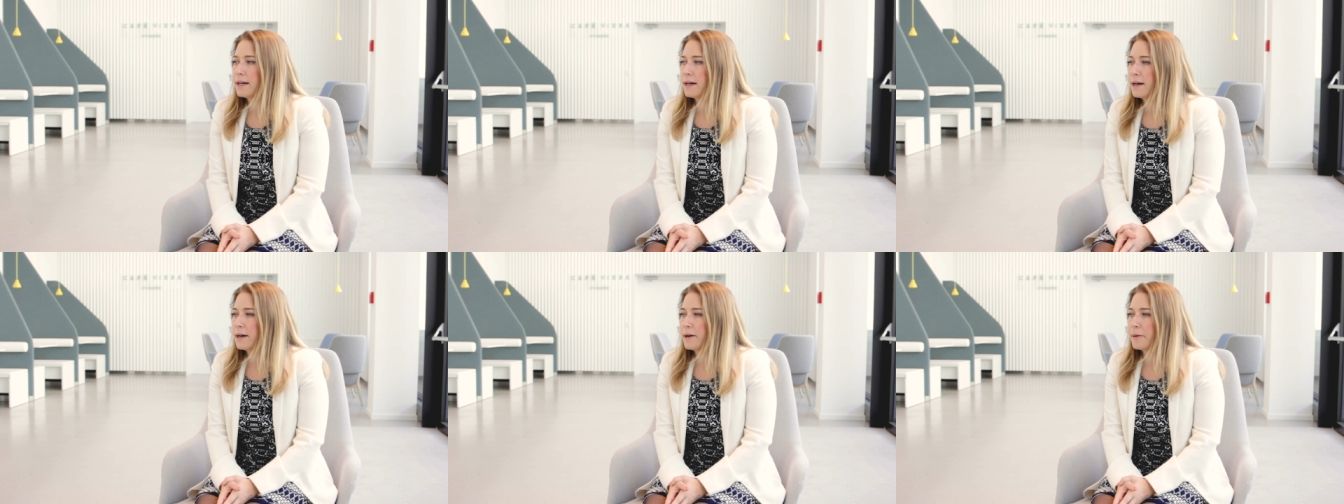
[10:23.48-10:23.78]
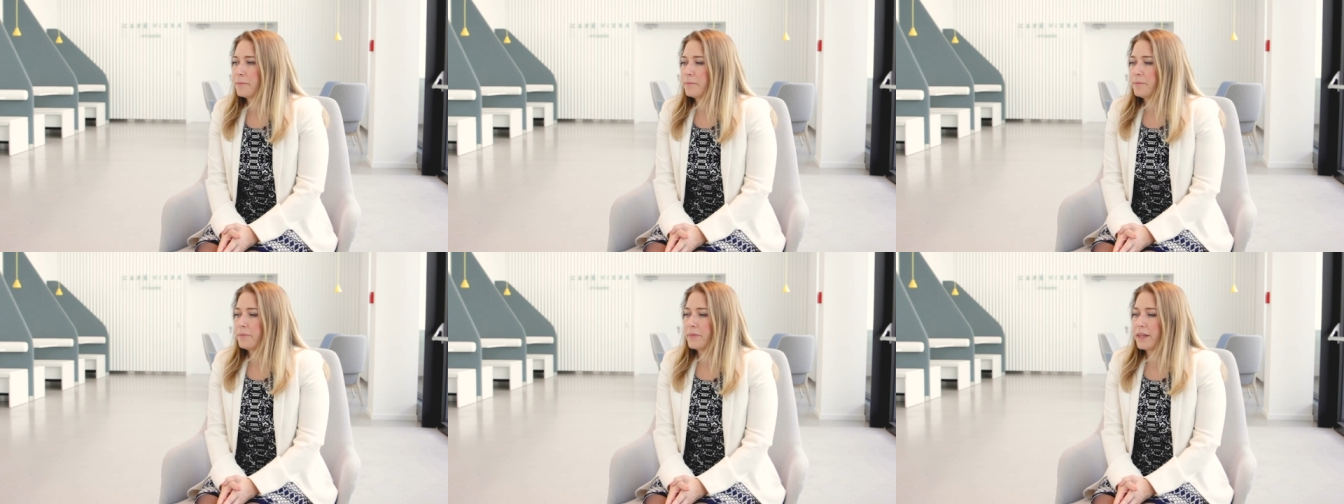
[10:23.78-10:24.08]

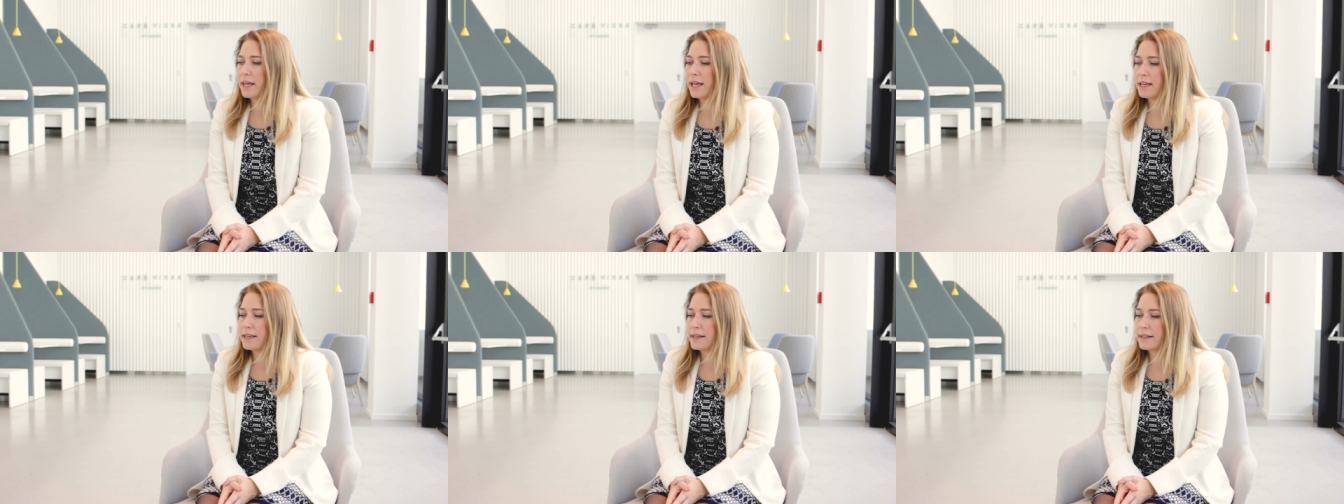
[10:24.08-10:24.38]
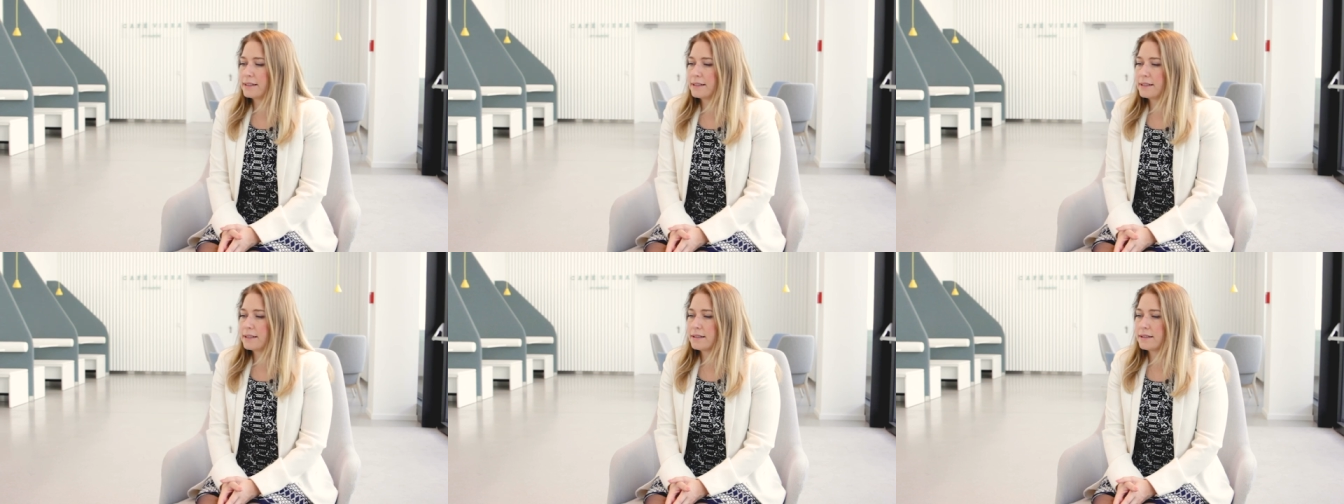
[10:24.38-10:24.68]
Um,
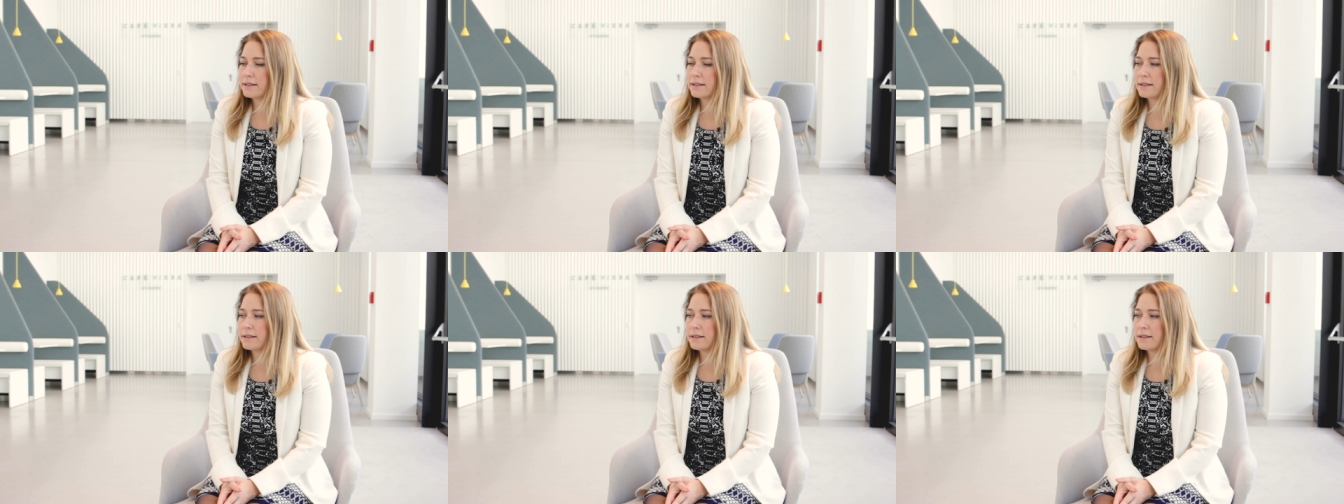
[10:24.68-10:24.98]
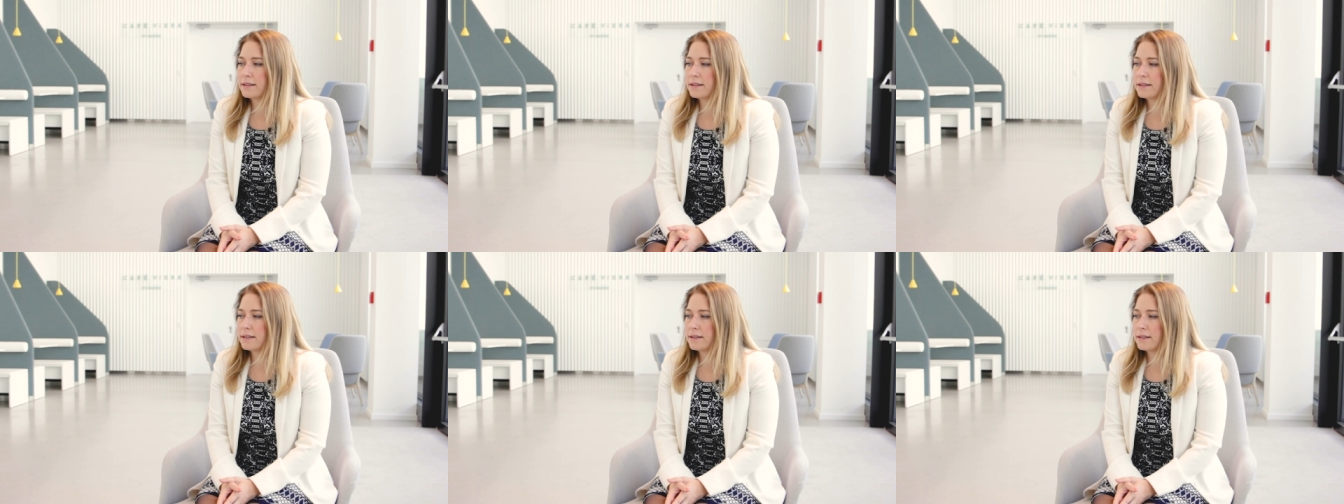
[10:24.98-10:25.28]
and
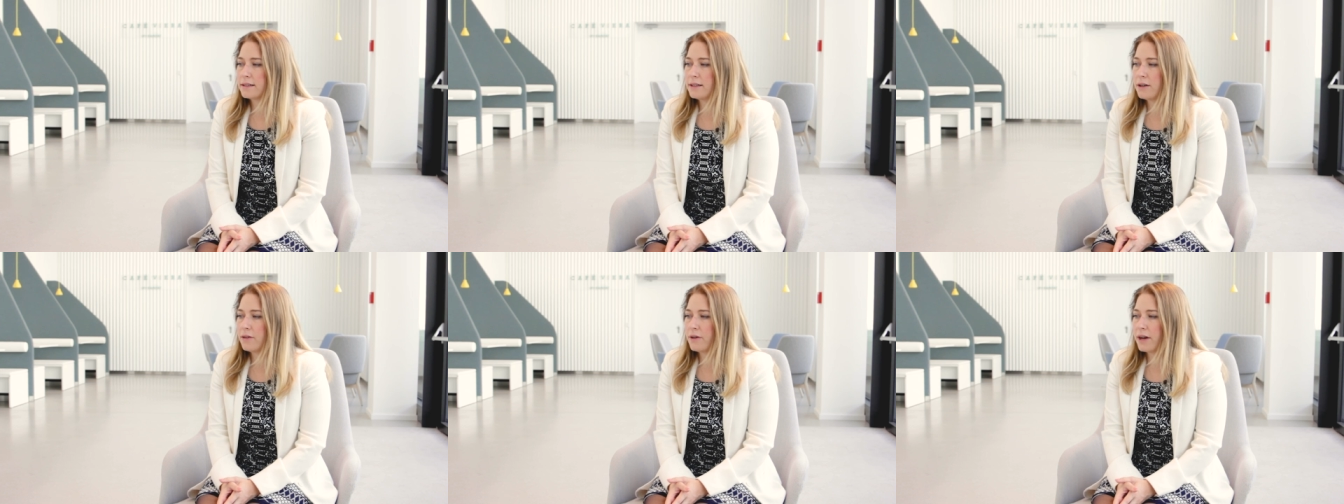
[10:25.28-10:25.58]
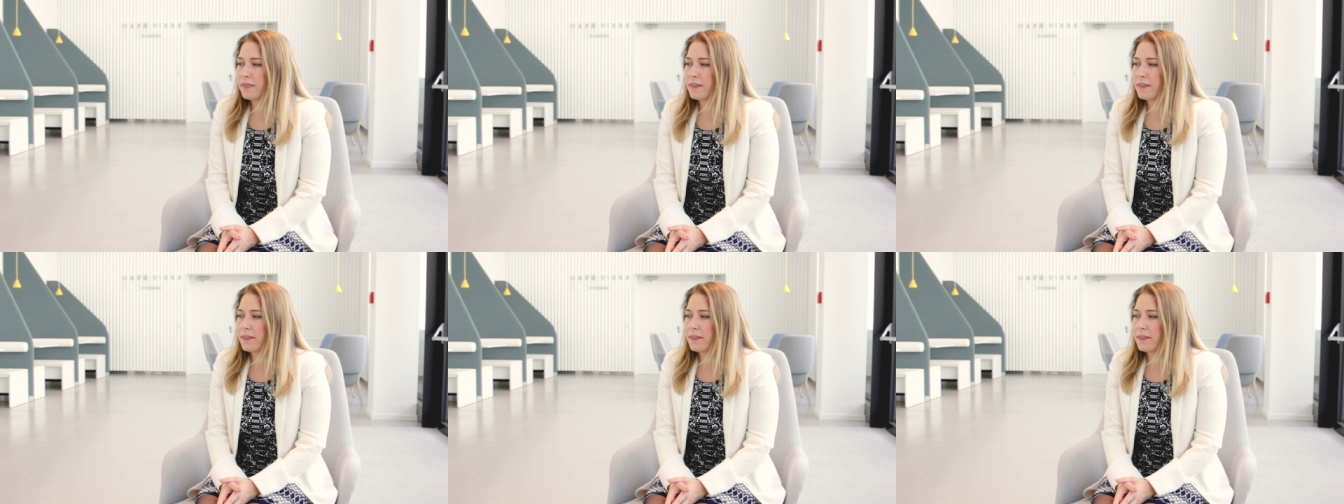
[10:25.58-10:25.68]
you know,